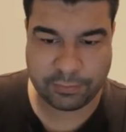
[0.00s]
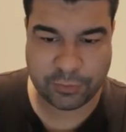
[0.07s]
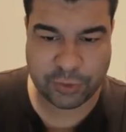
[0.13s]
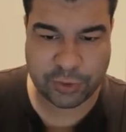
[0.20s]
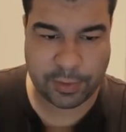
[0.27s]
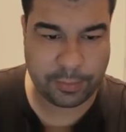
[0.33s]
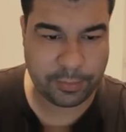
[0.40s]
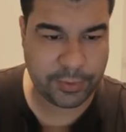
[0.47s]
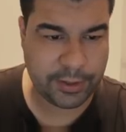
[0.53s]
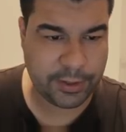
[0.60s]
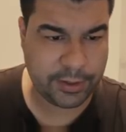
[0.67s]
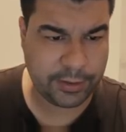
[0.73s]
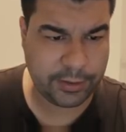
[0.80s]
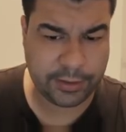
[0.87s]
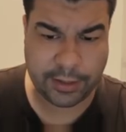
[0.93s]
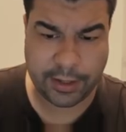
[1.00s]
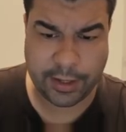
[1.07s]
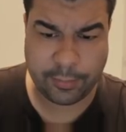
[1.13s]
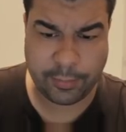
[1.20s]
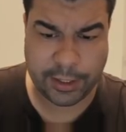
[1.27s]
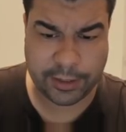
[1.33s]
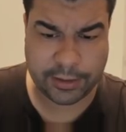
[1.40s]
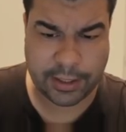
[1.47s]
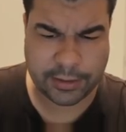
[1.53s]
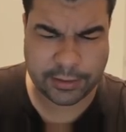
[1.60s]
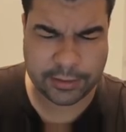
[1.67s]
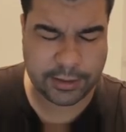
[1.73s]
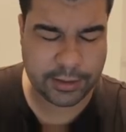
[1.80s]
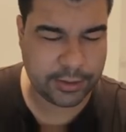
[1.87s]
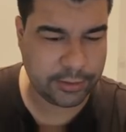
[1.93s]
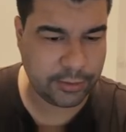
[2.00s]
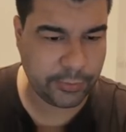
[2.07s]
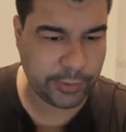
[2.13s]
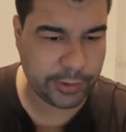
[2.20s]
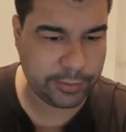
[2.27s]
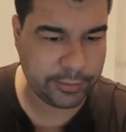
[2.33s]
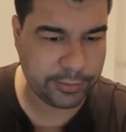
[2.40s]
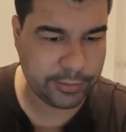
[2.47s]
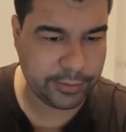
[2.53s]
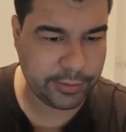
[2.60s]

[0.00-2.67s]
trim thing here, but I, I did get a new one.